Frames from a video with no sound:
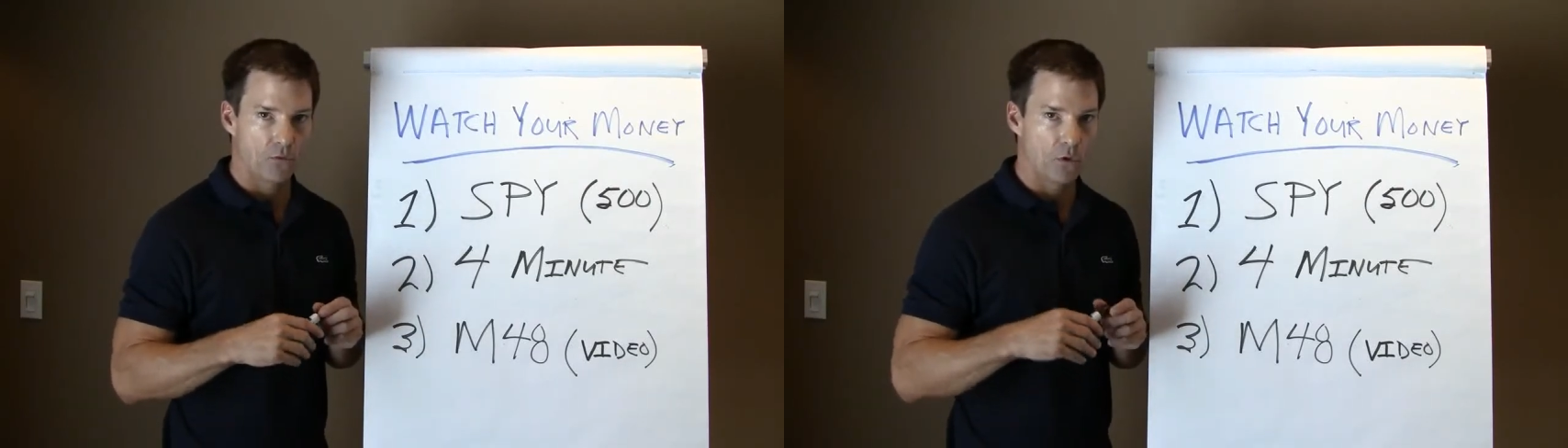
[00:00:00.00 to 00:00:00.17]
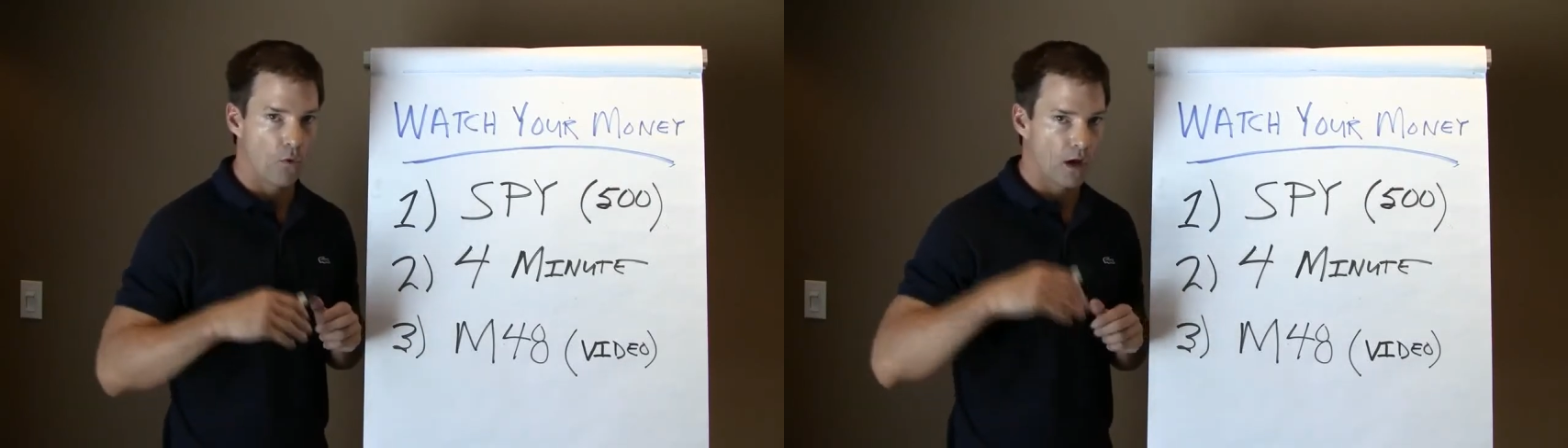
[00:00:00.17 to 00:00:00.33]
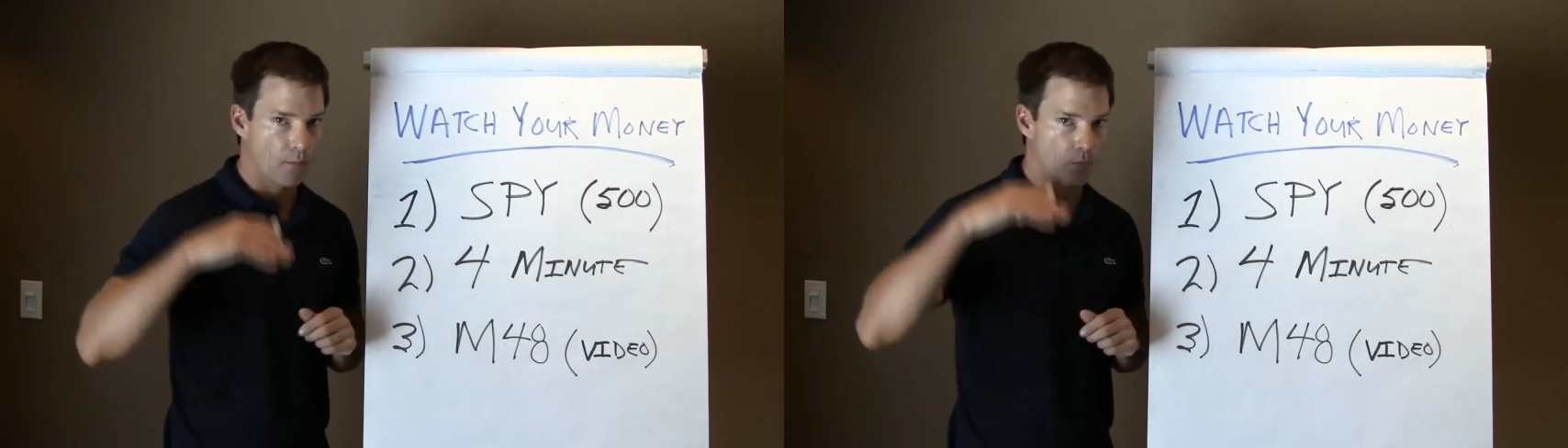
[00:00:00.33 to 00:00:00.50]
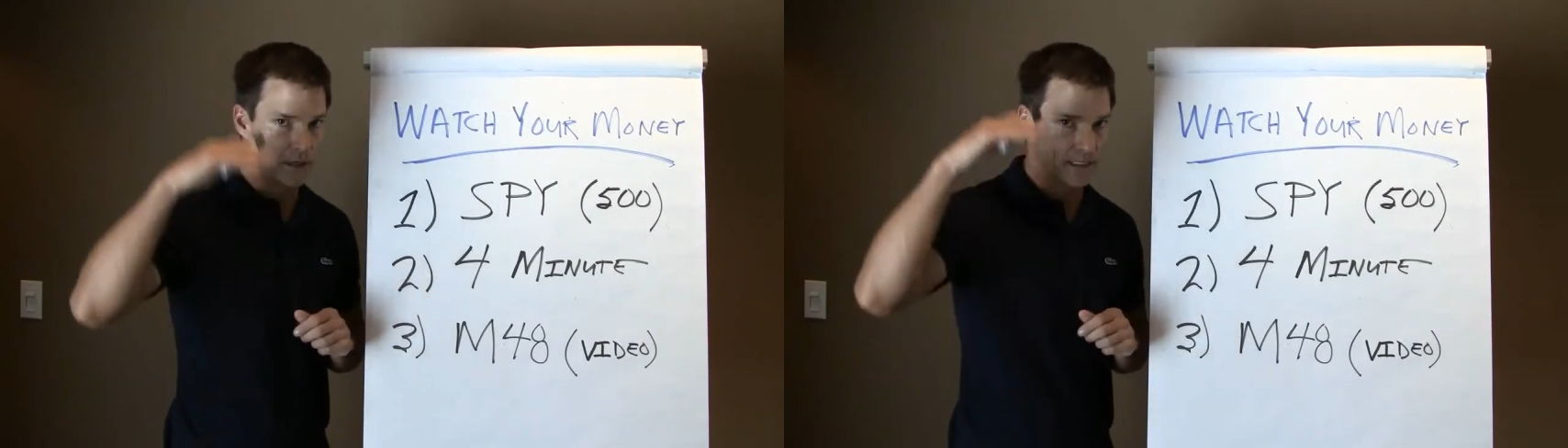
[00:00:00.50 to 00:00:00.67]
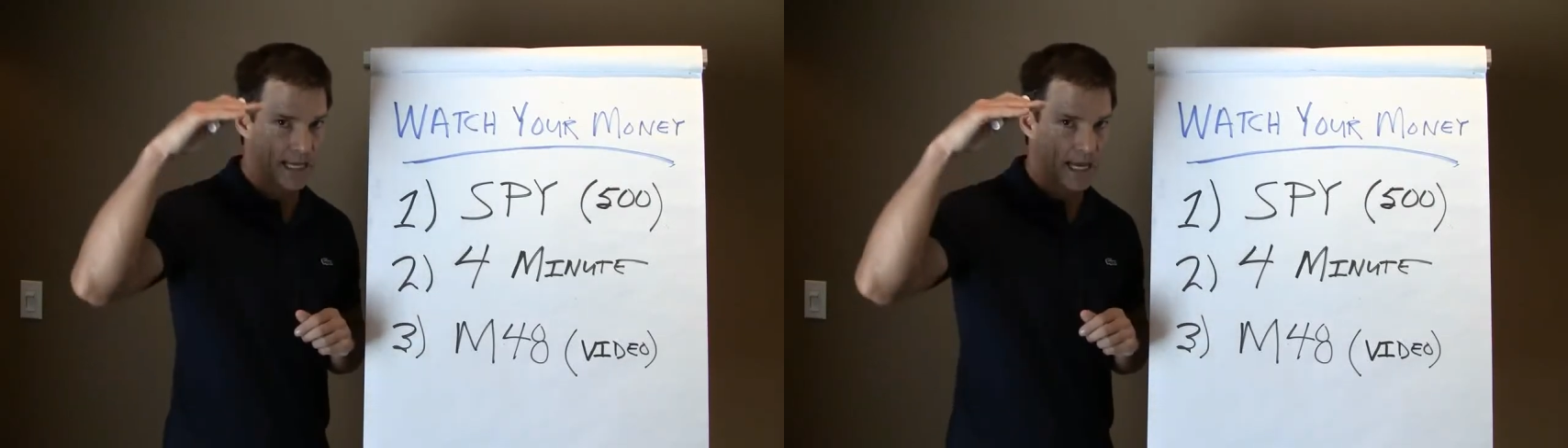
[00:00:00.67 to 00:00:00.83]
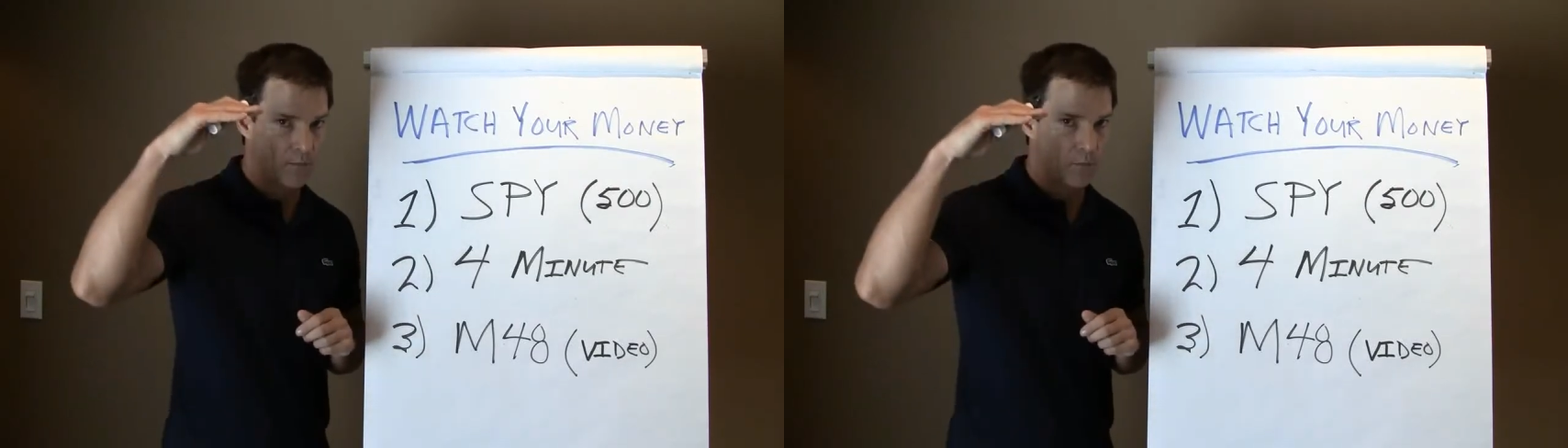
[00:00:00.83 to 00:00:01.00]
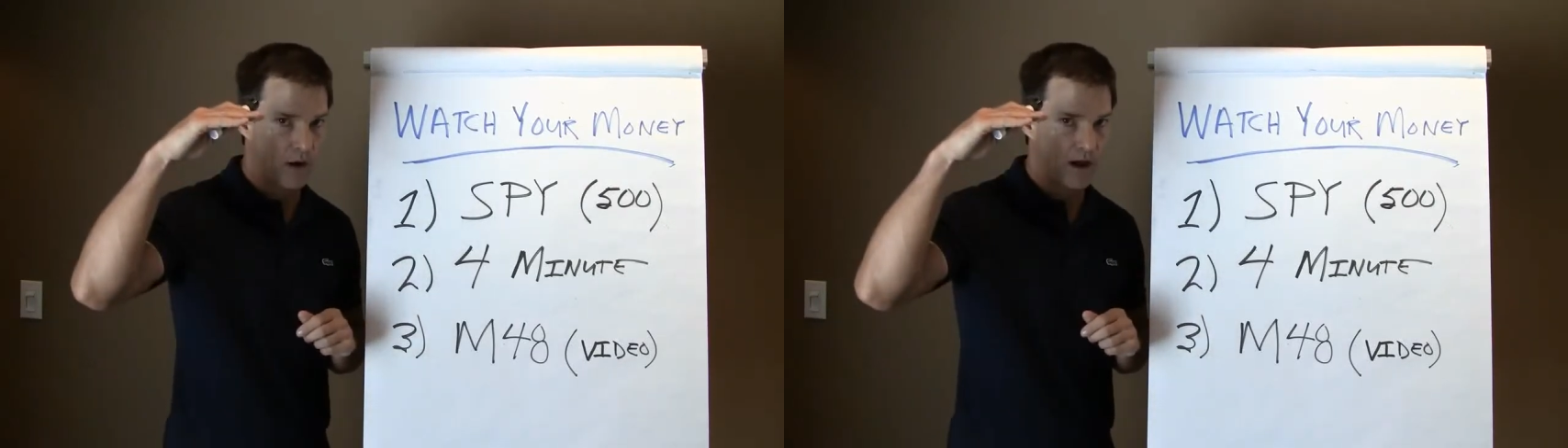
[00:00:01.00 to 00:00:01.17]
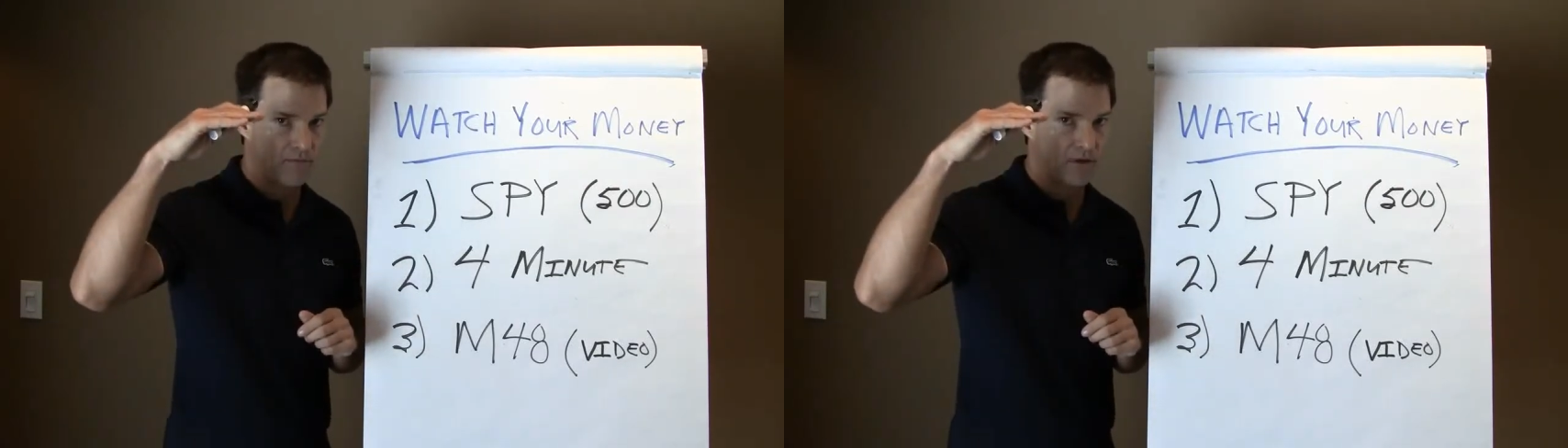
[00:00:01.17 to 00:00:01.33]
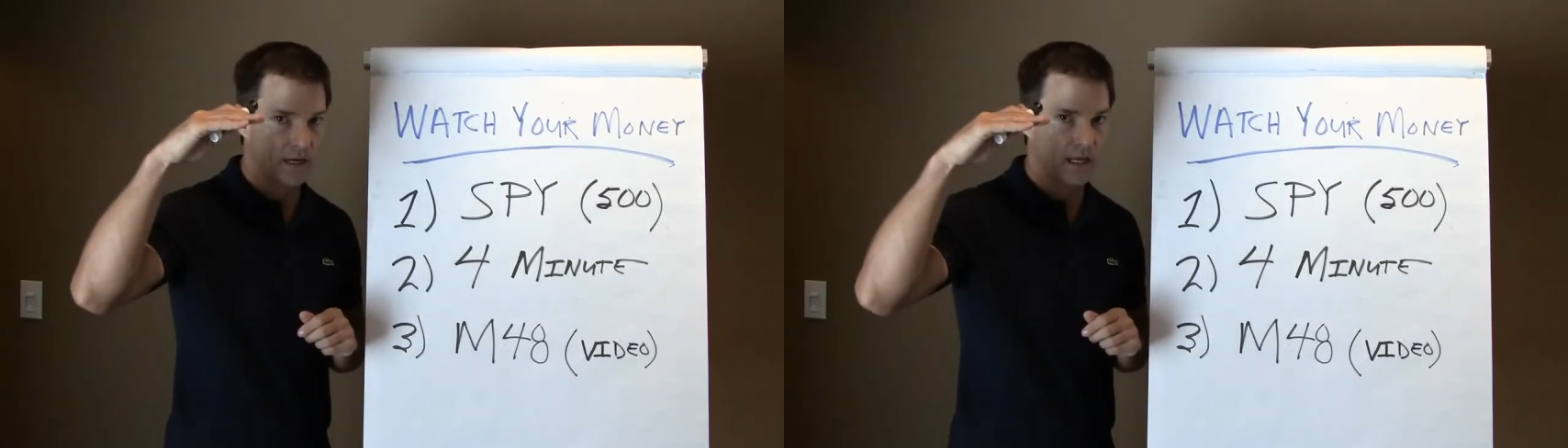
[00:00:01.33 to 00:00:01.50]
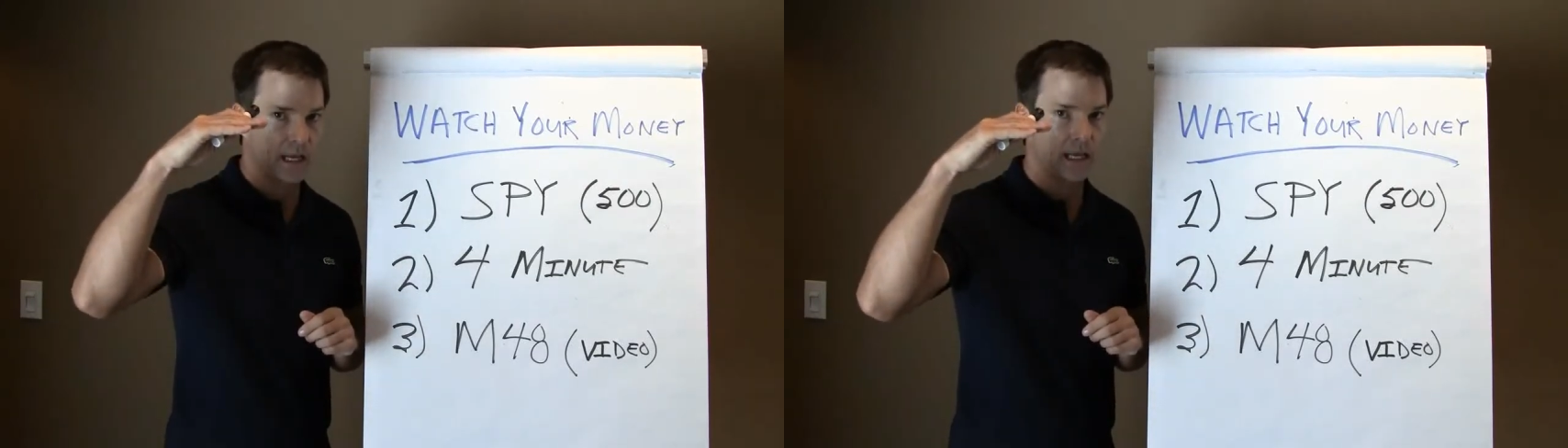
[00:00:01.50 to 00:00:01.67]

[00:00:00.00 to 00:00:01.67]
We want to protect profit